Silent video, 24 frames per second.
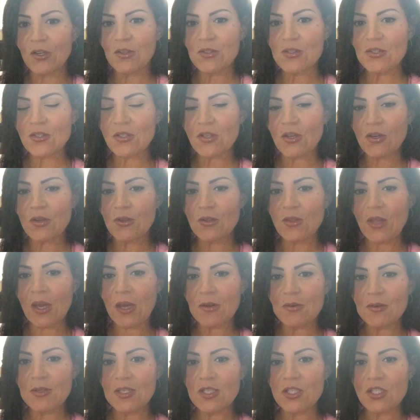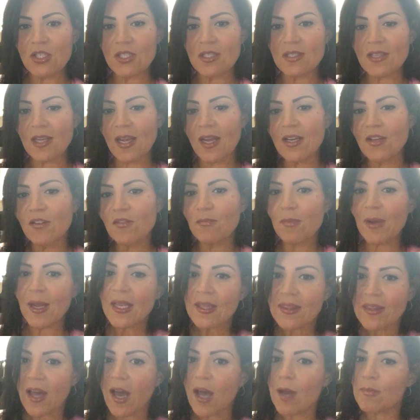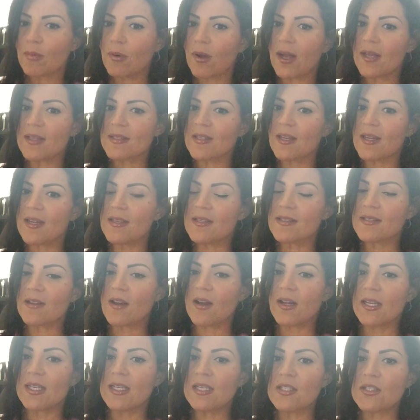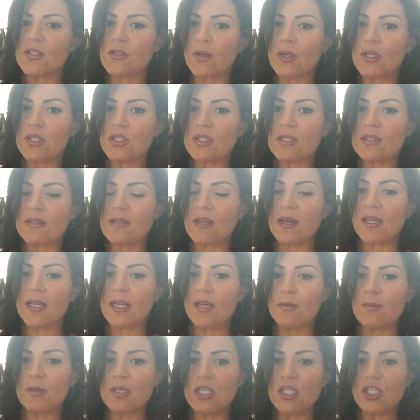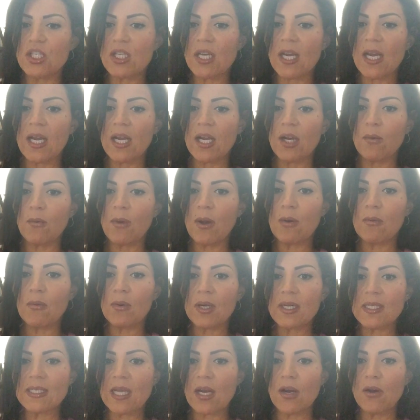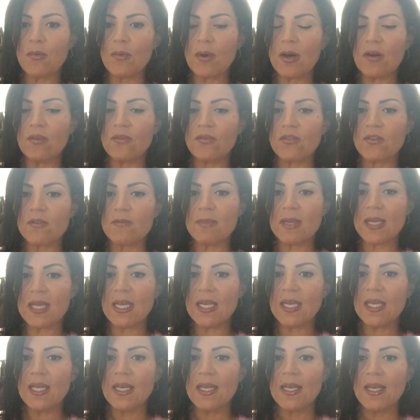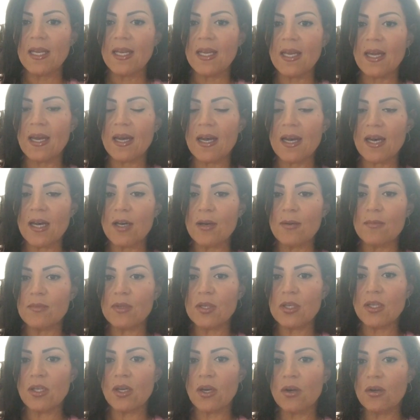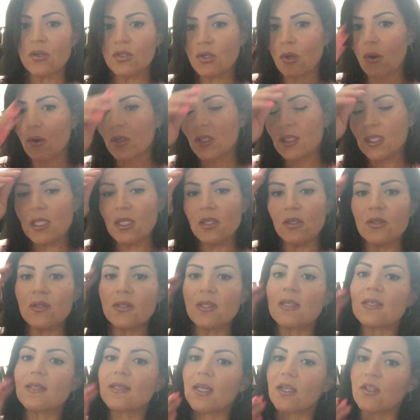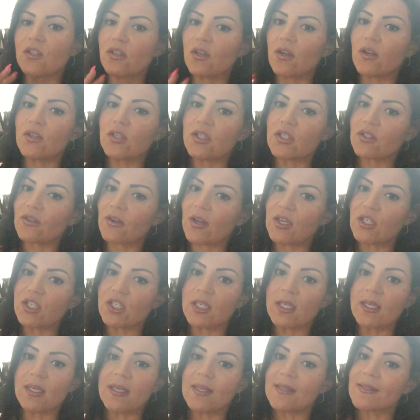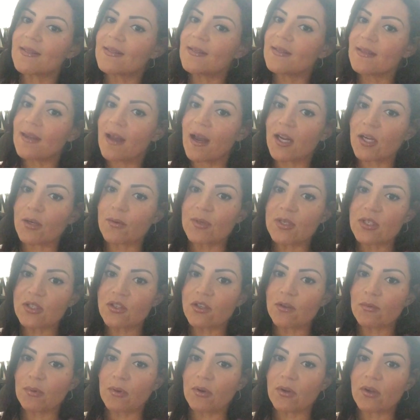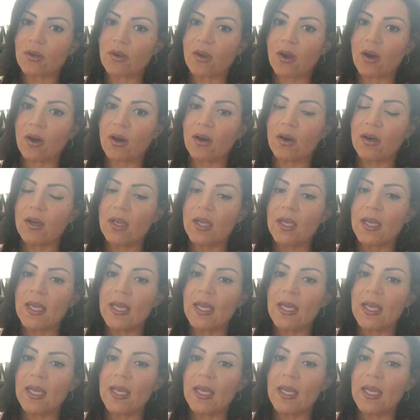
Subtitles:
so that was just kind of my thought process on it. So I just thought I would share what worked out well for me. Totally use this at your own discretion. It's not original protocol.